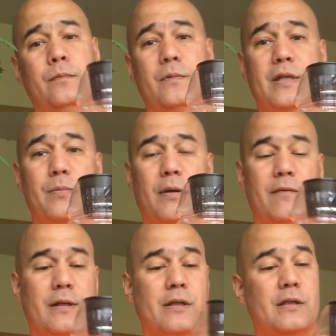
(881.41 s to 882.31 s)
Just
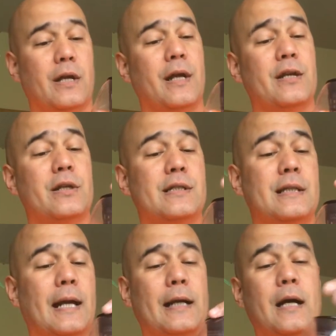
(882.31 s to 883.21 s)
perfect. Then you can see
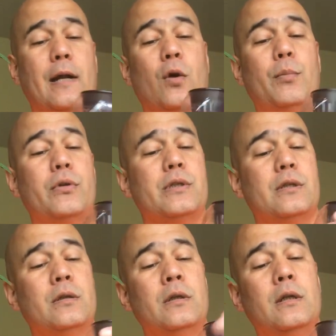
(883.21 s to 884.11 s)
I cut almost
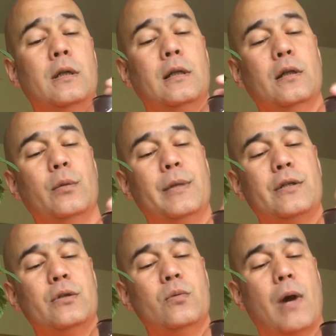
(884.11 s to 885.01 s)
a little bit
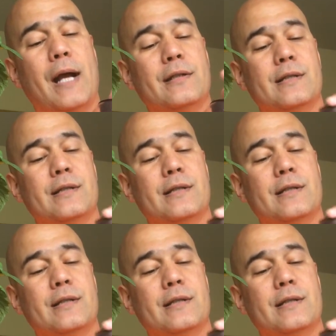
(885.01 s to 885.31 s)
too wide.